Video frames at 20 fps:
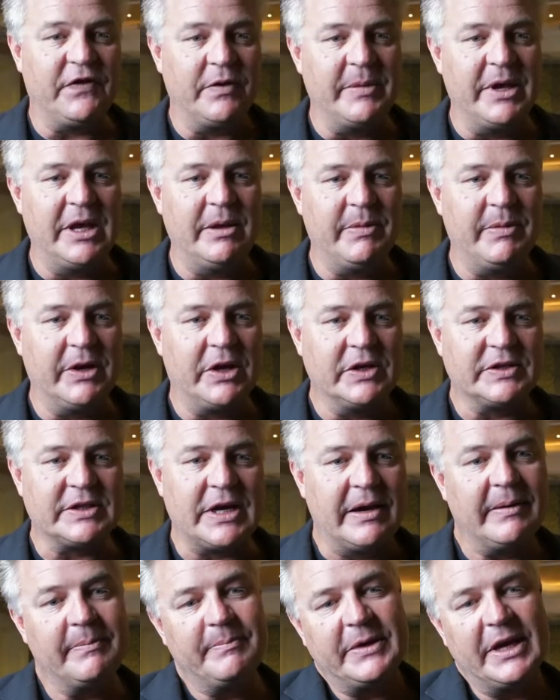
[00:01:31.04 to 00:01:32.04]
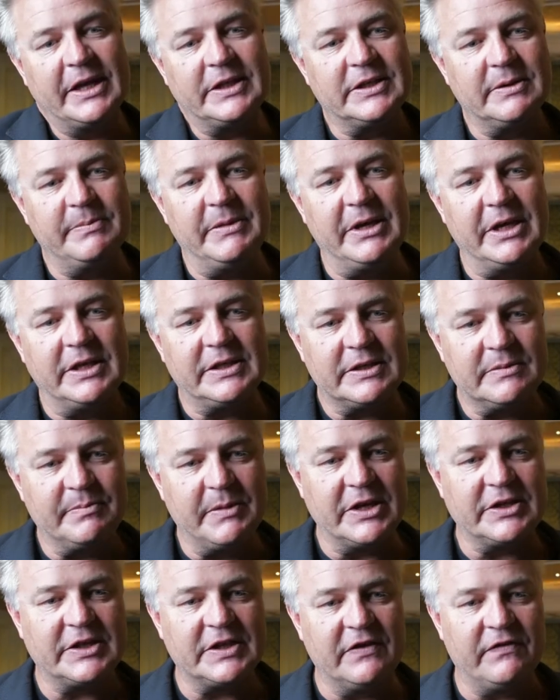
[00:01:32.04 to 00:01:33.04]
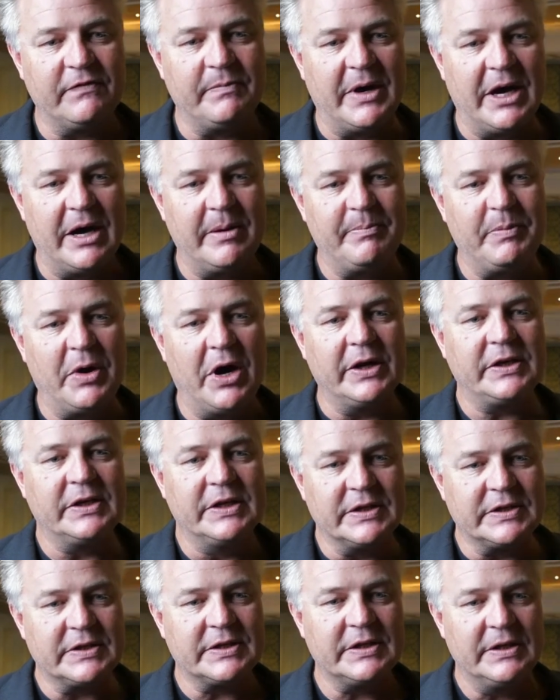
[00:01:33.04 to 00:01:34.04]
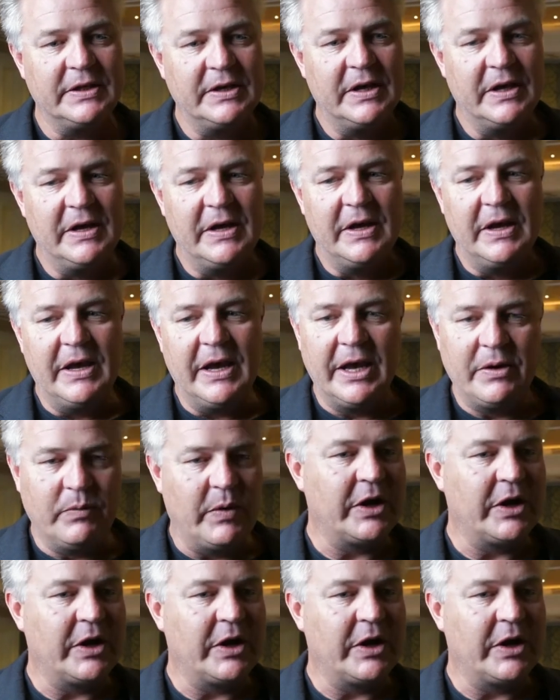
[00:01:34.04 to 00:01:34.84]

me because I get to meet most of my partners in one